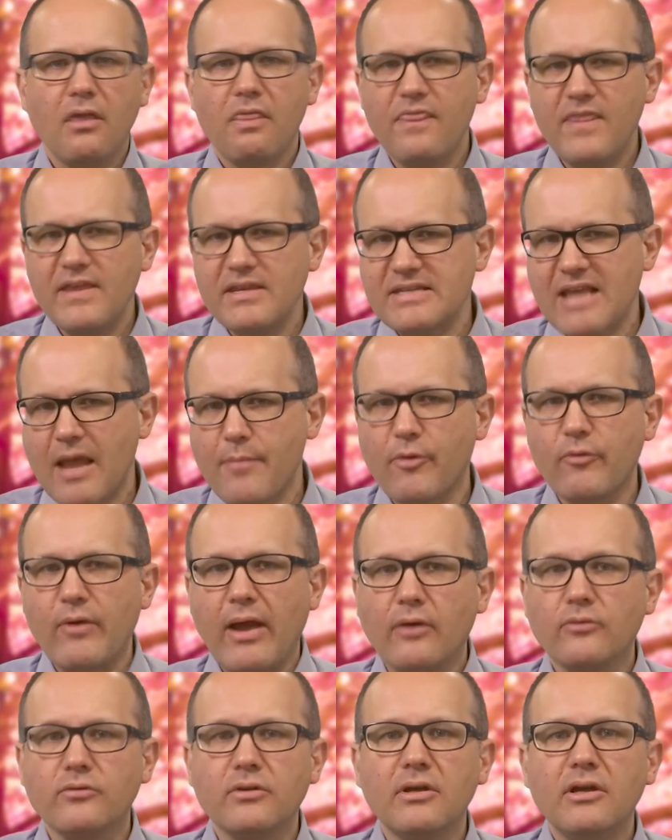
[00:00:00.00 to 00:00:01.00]
This time
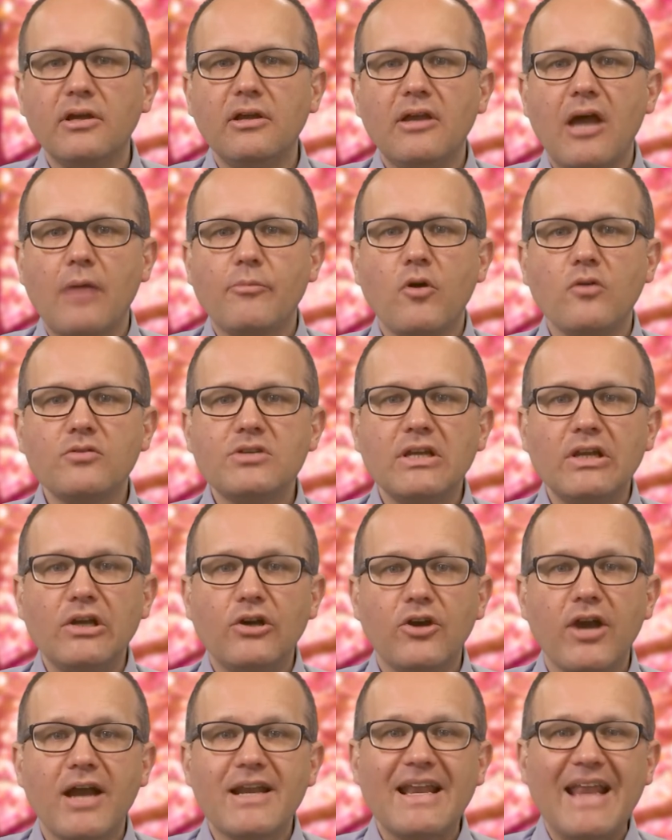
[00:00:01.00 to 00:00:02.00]
around, I'm going to
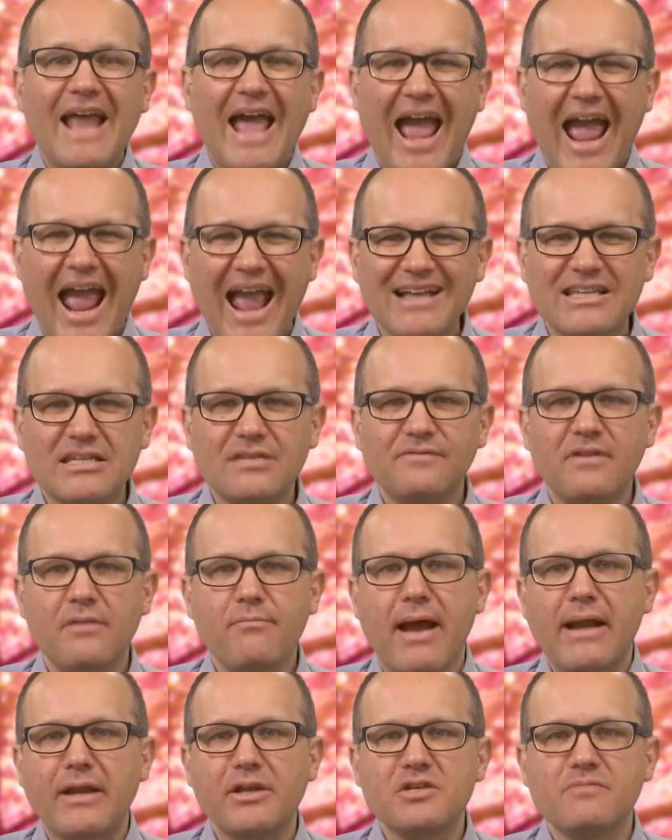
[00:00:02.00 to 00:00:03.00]
look at an actively
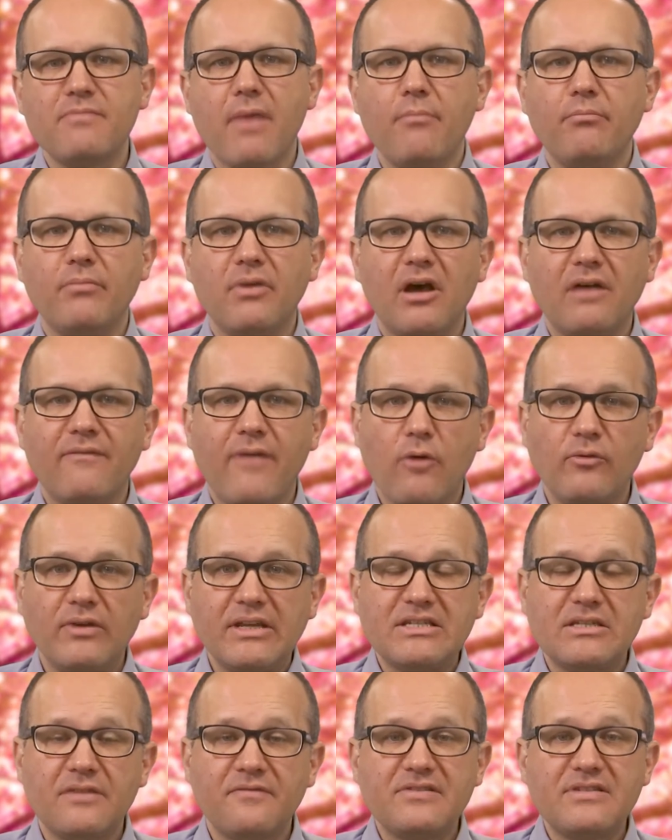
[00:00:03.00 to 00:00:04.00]
managed member of our
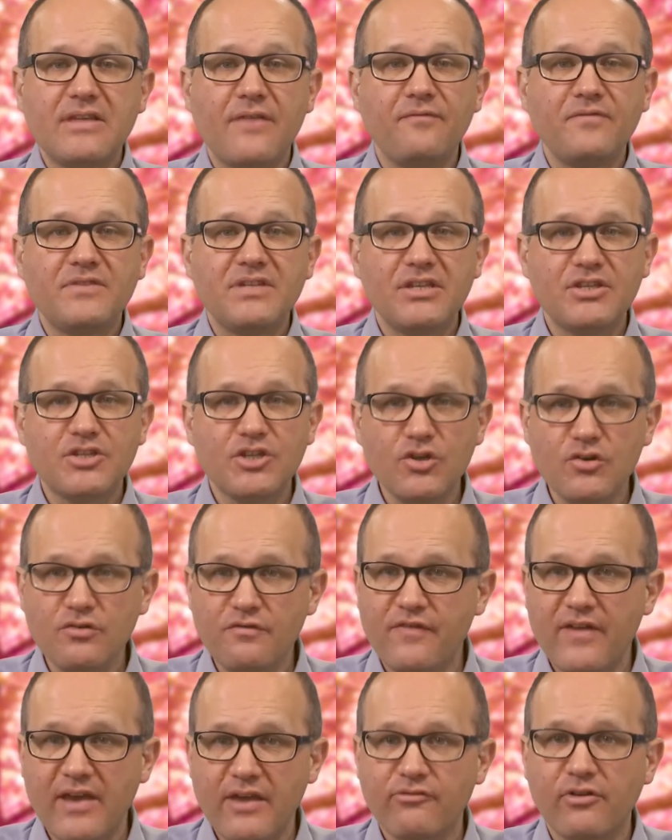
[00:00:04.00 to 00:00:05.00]
list of 72
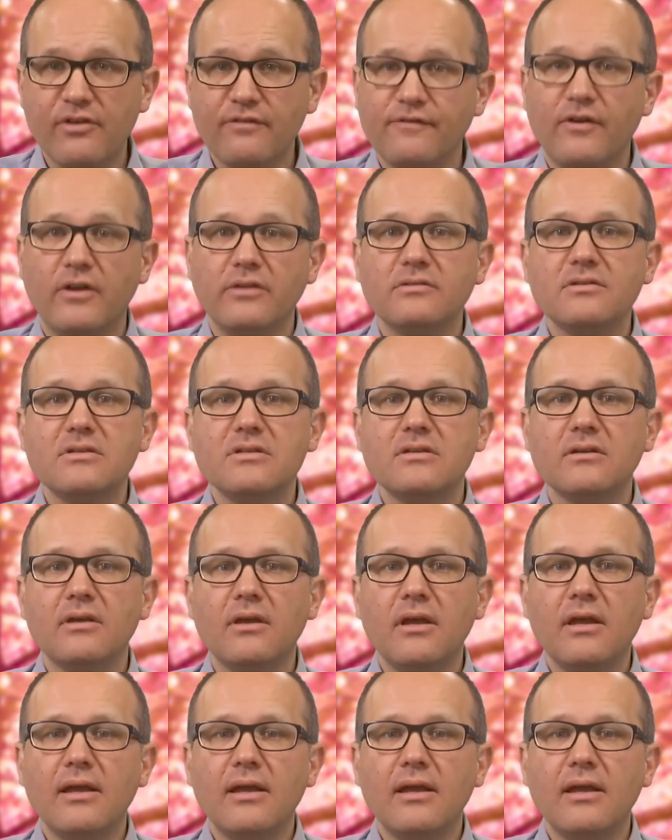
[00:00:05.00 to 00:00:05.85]
favourite funds,